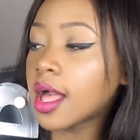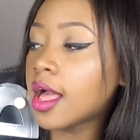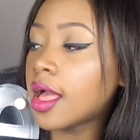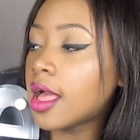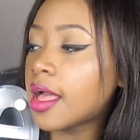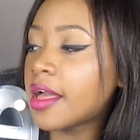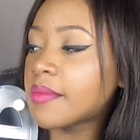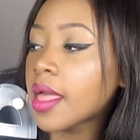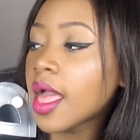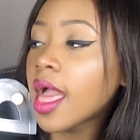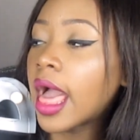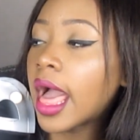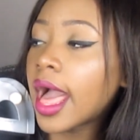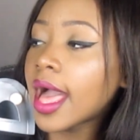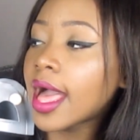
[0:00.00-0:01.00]

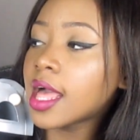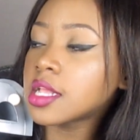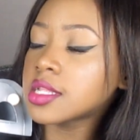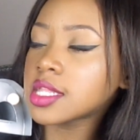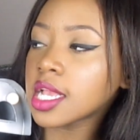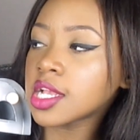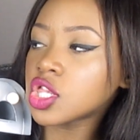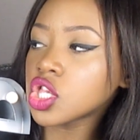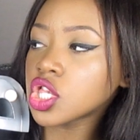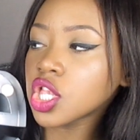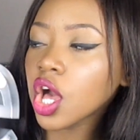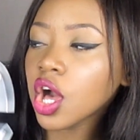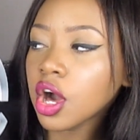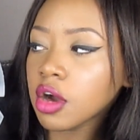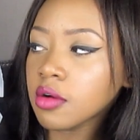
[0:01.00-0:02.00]
and it's just
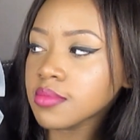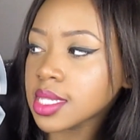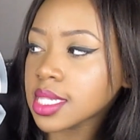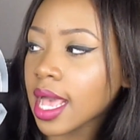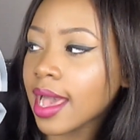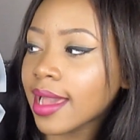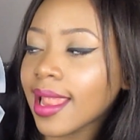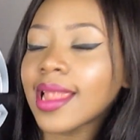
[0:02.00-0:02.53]
a home sign